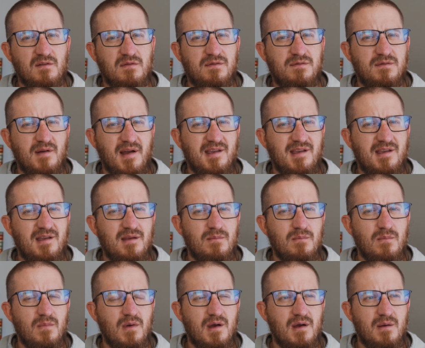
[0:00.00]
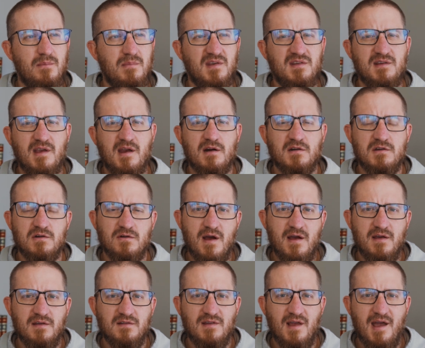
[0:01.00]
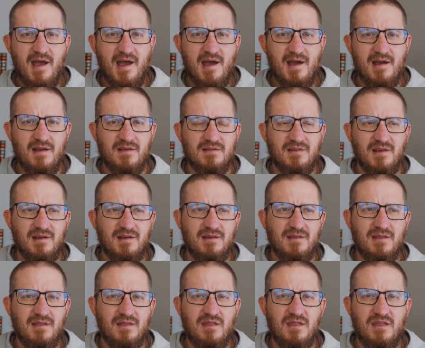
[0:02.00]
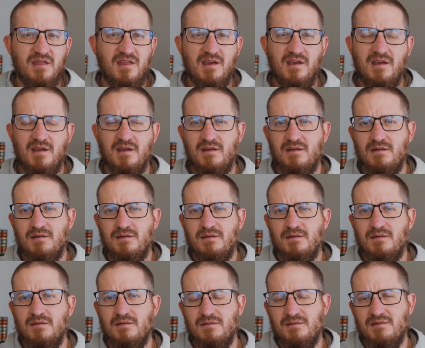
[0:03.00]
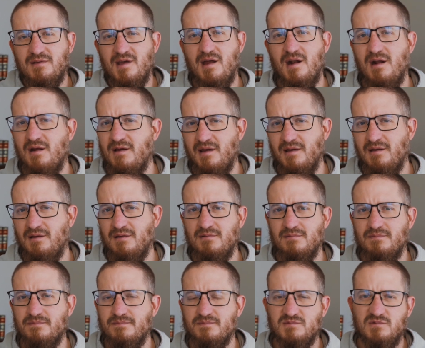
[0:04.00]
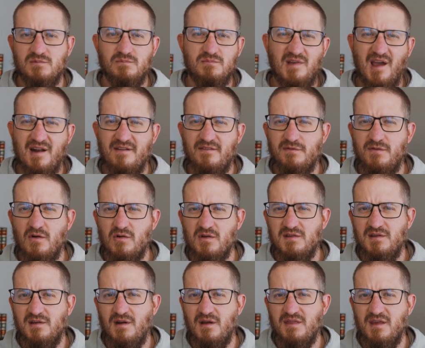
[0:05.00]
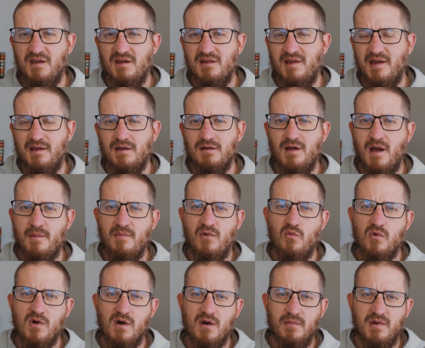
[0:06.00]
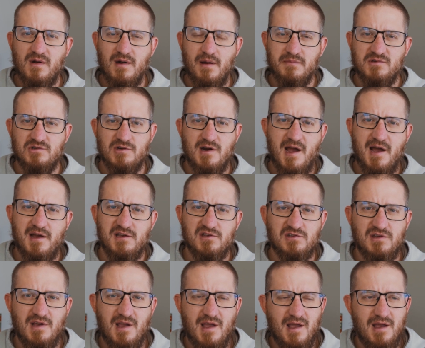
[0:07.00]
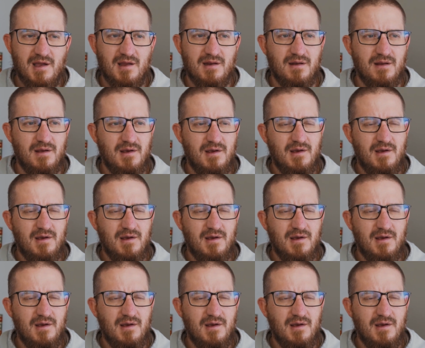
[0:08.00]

a, like uh, mischaracterized as like thinking that like kind of focusing on thinking like I'm a worm and I'm trash and